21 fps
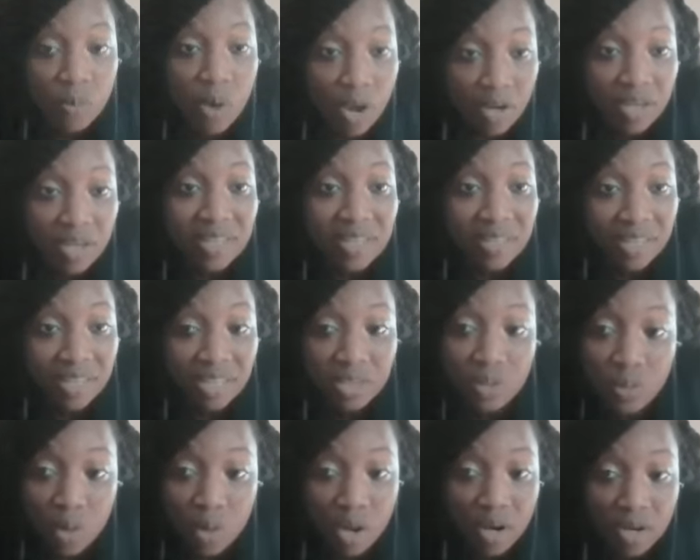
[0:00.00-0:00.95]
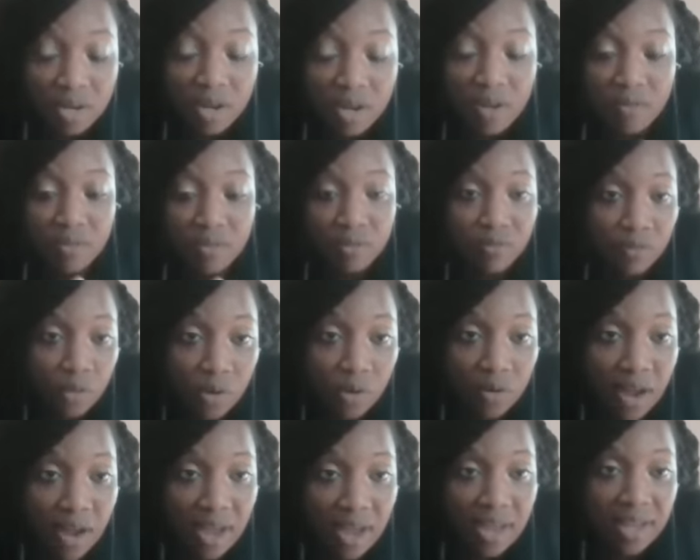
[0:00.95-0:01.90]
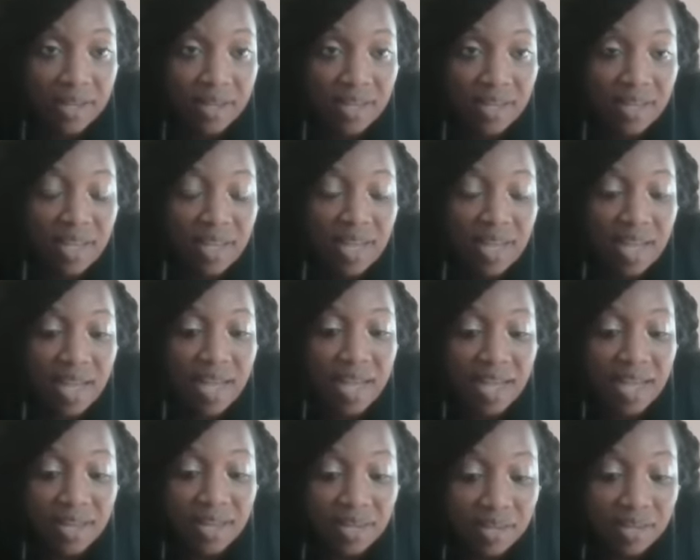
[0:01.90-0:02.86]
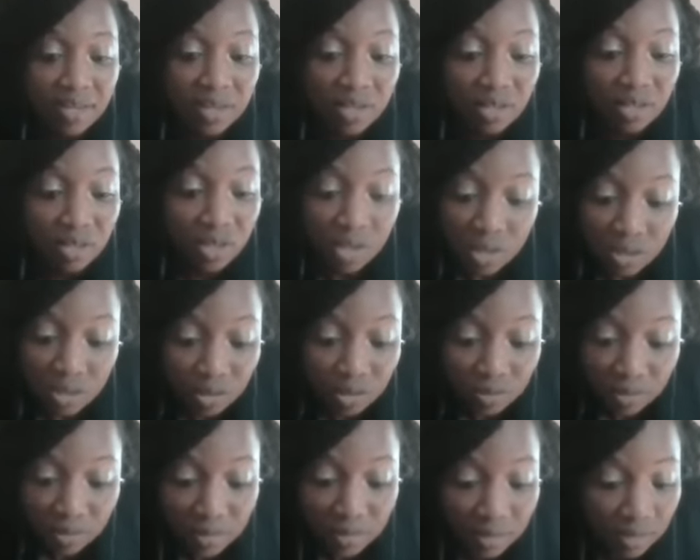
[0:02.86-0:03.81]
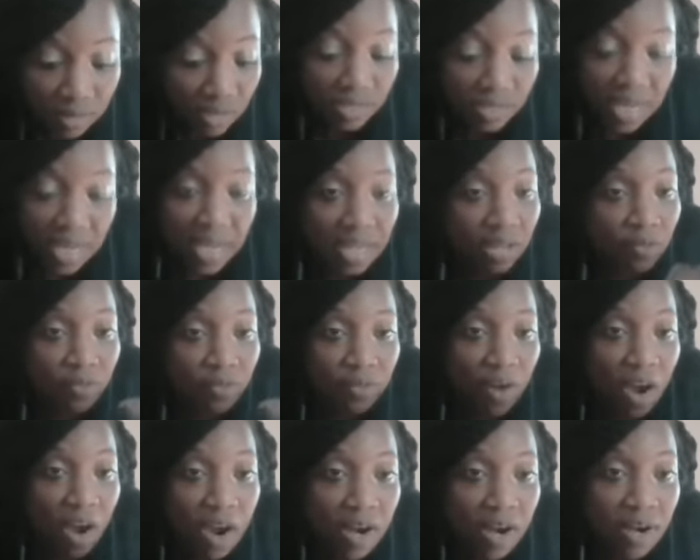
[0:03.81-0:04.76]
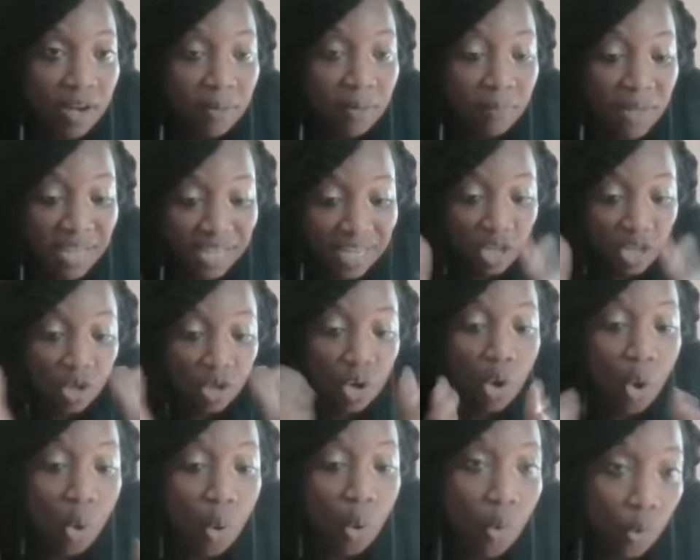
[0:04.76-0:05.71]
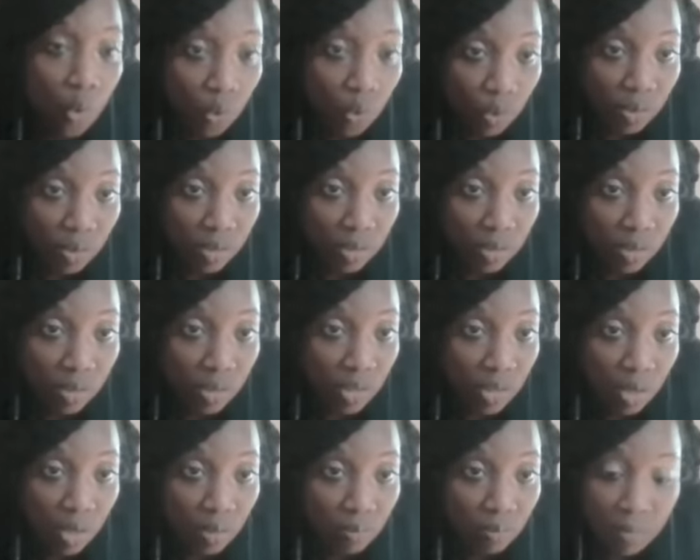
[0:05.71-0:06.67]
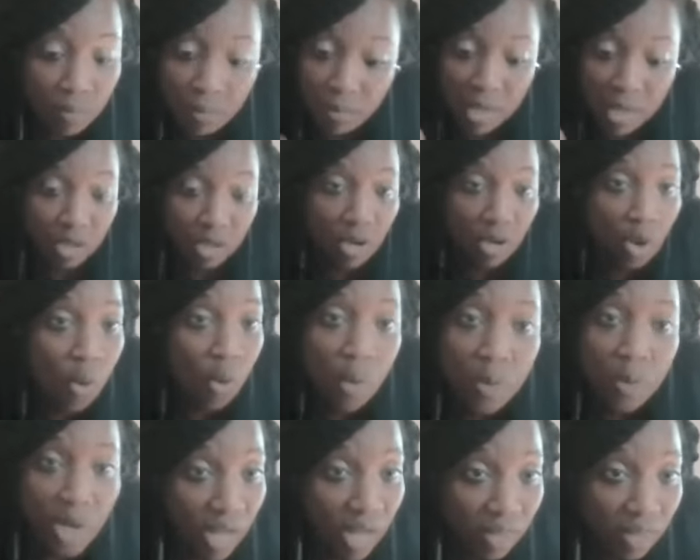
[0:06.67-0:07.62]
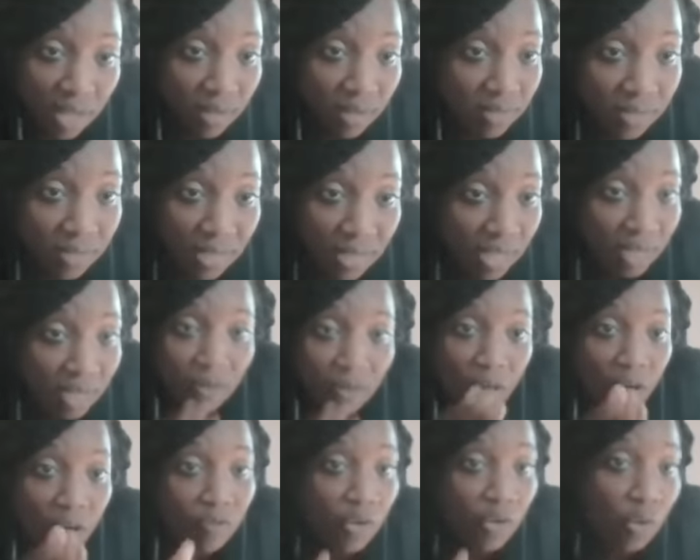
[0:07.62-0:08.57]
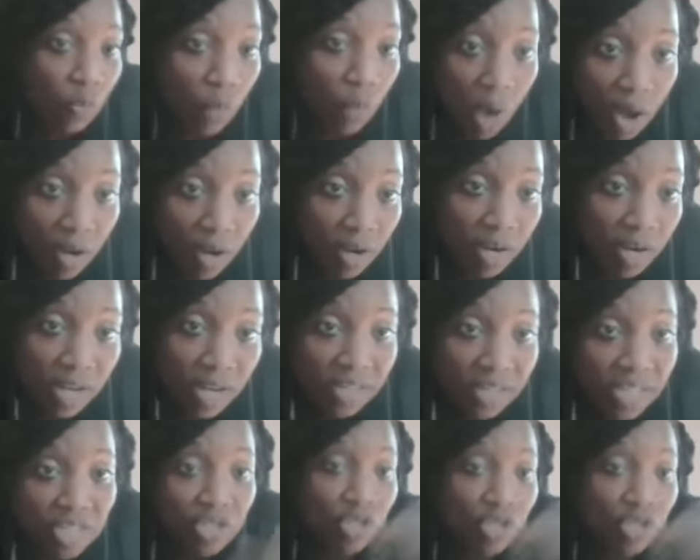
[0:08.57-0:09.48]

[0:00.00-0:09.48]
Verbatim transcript: water, clean the water of the fluoride, and take it far and make it your own. You know, yeah. make your own LLC of your water. Yeah.